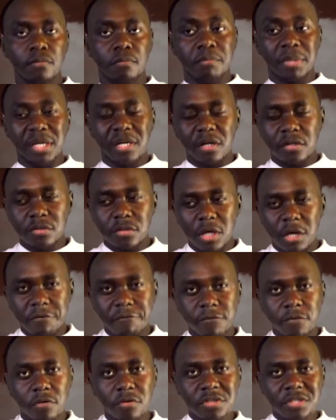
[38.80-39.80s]
Because
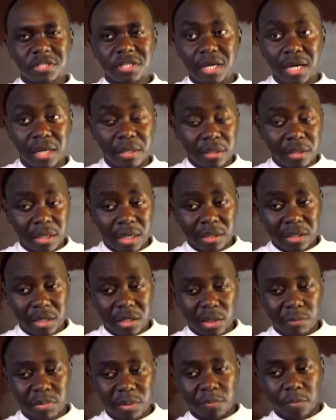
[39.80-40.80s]
if you see a, a
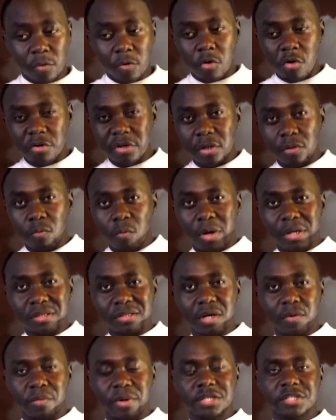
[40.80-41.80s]
lot of people going in one
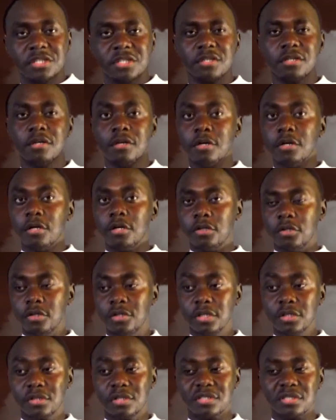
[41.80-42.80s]
direction, you
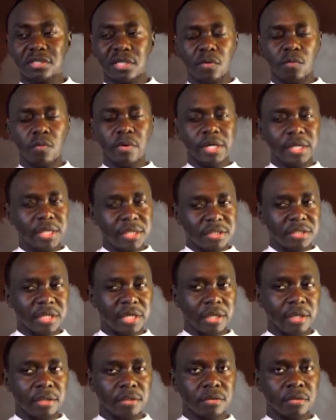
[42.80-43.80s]
need to say, wait a
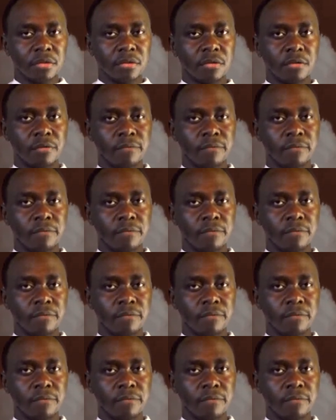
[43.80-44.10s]
second,